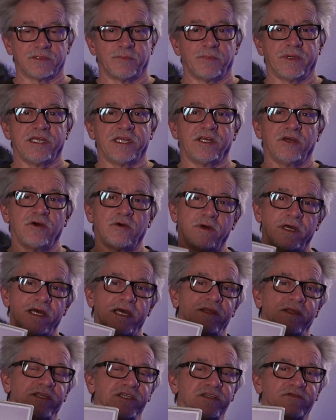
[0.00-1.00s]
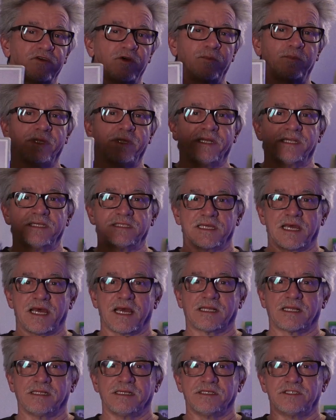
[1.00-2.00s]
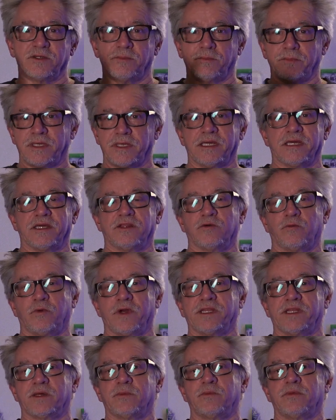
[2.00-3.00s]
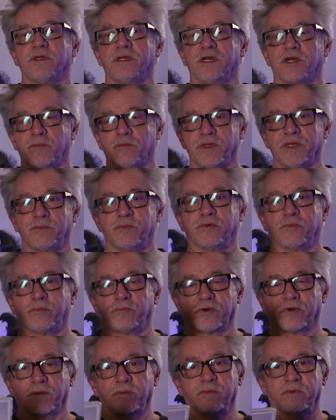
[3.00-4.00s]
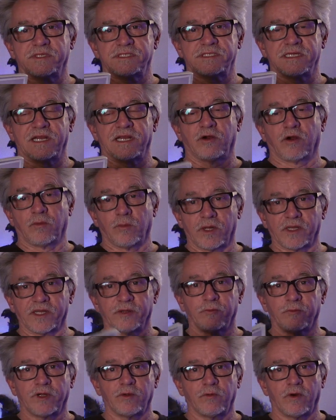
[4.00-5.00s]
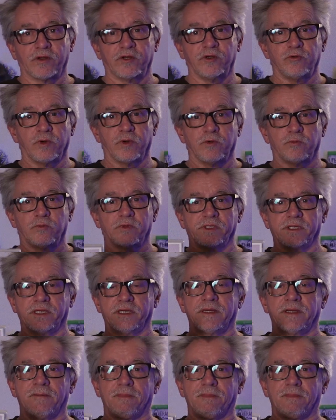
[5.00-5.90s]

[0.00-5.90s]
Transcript: But, you know, this film played exactly, to me, the way that young people probably see now. Or Molly Ringwald, who wrote a really